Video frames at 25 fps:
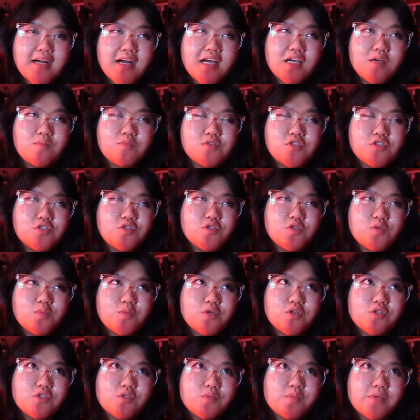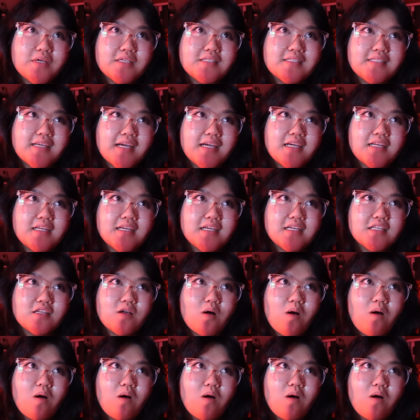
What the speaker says: I am super excited